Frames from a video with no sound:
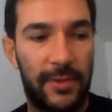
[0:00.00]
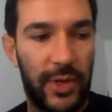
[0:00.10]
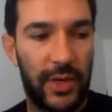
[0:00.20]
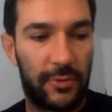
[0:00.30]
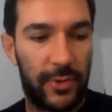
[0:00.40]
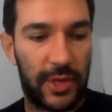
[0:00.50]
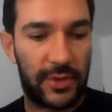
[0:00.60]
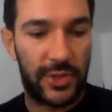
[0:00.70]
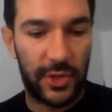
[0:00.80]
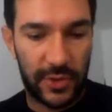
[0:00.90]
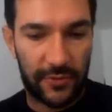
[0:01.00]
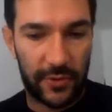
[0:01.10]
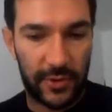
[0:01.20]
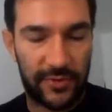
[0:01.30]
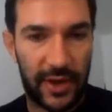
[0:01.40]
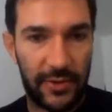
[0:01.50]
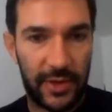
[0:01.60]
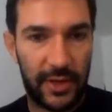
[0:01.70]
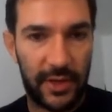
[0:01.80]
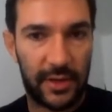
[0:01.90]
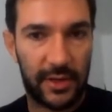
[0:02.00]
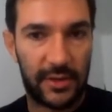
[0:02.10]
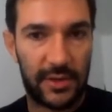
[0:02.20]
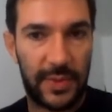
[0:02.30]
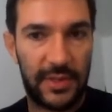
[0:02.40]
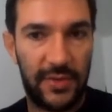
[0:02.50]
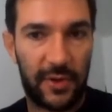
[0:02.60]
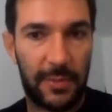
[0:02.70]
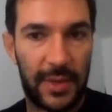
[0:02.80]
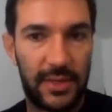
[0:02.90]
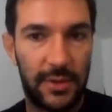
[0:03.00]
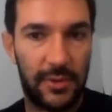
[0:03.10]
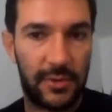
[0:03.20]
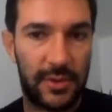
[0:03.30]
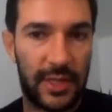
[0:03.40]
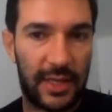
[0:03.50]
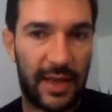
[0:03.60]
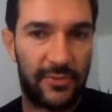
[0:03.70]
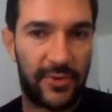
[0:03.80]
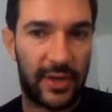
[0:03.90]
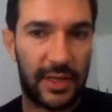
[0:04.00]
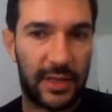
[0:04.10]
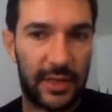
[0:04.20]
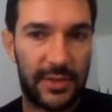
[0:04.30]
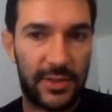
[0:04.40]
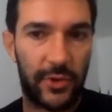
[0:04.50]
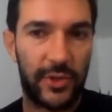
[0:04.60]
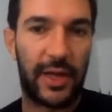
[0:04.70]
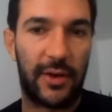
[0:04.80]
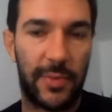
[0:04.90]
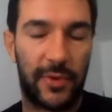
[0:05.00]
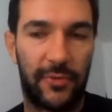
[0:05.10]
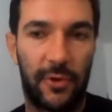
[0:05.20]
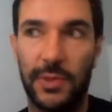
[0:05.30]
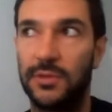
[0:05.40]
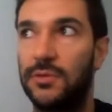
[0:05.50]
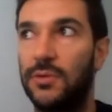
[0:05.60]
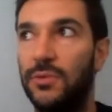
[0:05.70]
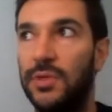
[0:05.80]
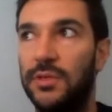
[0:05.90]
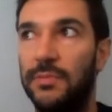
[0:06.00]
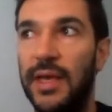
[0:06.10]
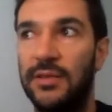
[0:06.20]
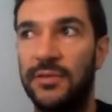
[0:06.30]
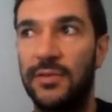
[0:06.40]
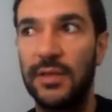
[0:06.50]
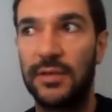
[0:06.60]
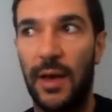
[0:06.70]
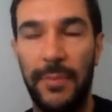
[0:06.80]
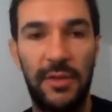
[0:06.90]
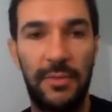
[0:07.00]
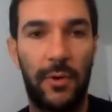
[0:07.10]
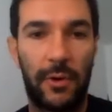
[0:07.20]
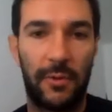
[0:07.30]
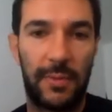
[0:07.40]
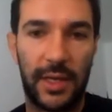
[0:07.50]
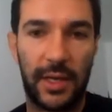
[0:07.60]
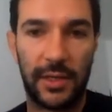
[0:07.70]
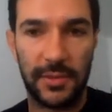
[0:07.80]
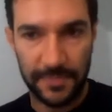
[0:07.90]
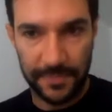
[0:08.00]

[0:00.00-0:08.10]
we are searching for the very specific materials that have extraordinary performance. So this makes things a bit more complicated.